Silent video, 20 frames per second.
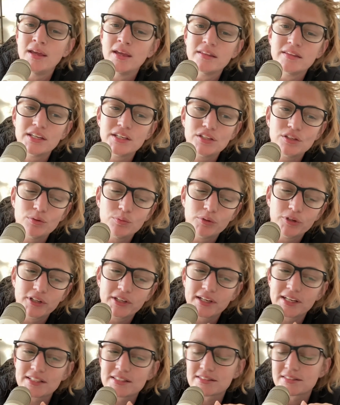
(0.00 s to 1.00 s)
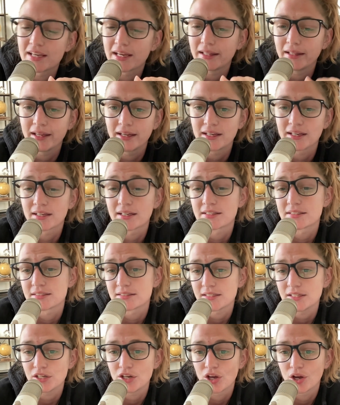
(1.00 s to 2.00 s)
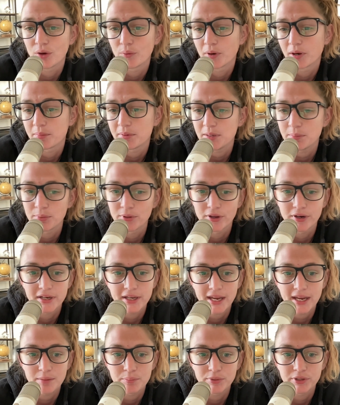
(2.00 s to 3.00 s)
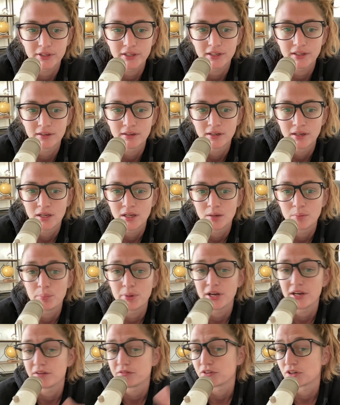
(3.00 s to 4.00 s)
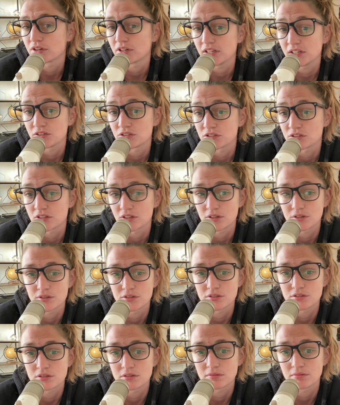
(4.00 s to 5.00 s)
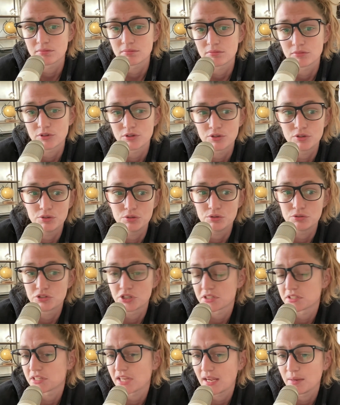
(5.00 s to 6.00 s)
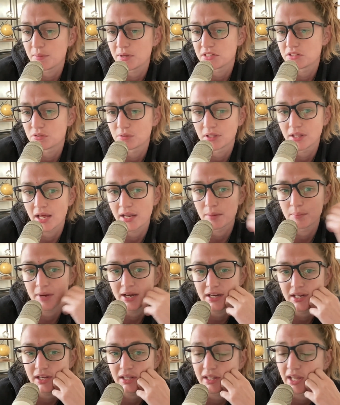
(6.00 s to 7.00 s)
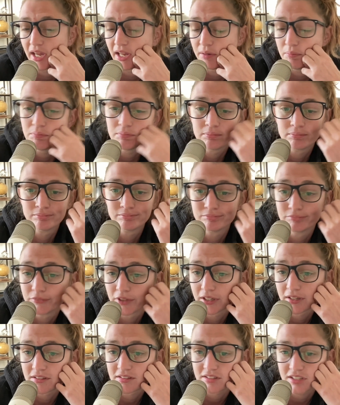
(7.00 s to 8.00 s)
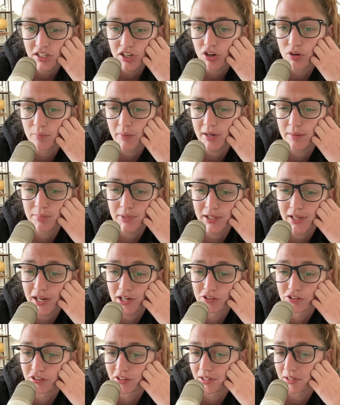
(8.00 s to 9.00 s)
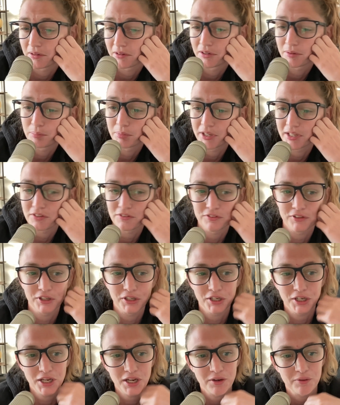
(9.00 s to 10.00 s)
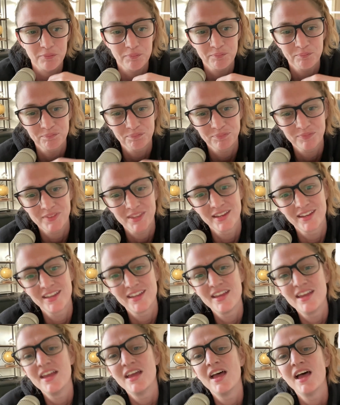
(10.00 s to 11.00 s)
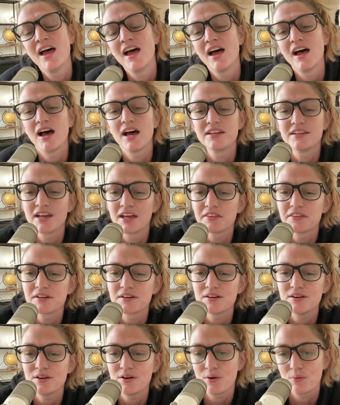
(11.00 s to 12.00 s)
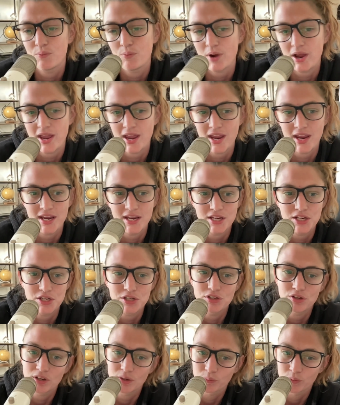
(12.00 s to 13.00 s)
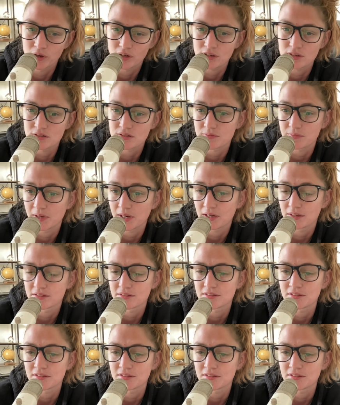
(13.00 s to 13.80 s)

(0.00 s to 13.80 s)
than you would at, say, like a casino where people are gambling. But if your niche is those who just came into a lot of money, then the casino might be actually a good place for you to go. Another way you can work your sphere is